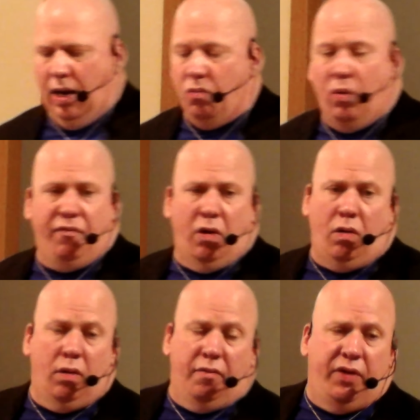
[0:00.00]
And we've
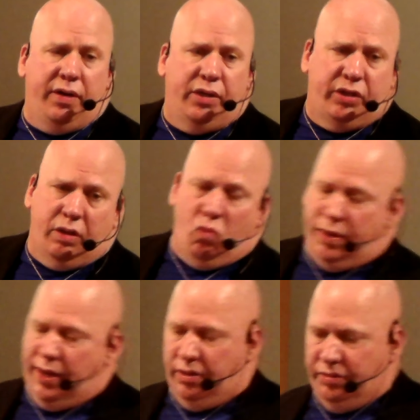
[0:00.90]
all offended
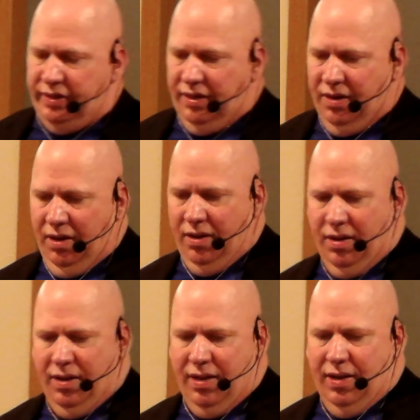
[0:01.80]
someone else,
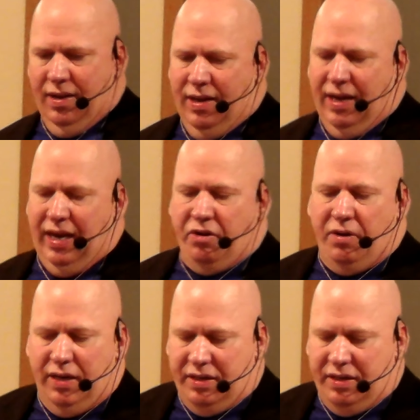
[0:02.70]
either